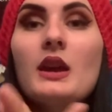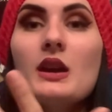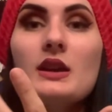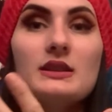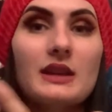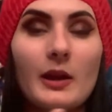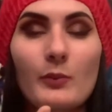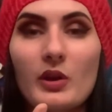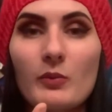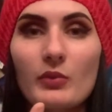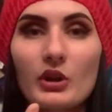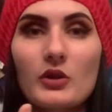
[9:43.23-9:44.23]
Sarah
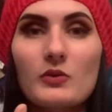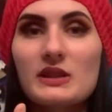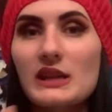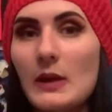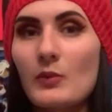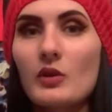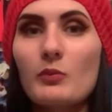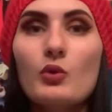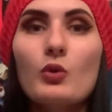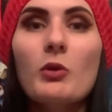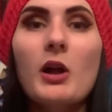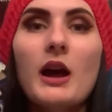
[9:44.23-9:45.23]
Pinborough was able to
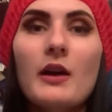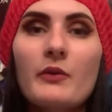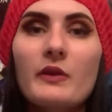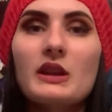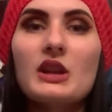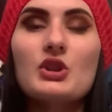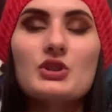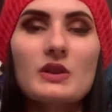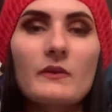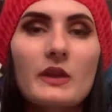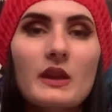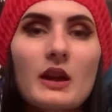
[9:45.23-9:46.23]
pull off in each
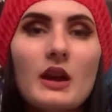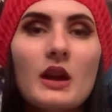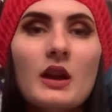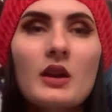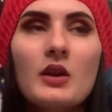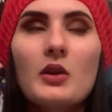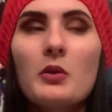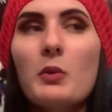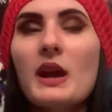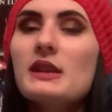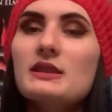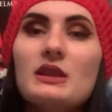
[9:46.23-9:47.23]
of the
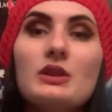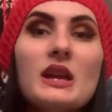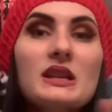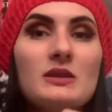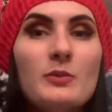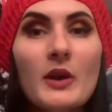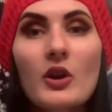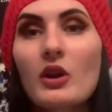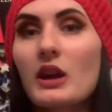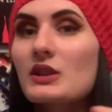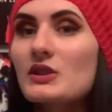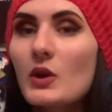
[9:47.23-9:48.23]
ways that they spoke
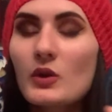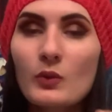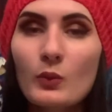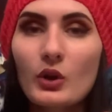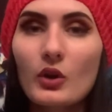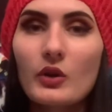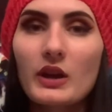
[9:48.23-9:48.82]
and saw the world.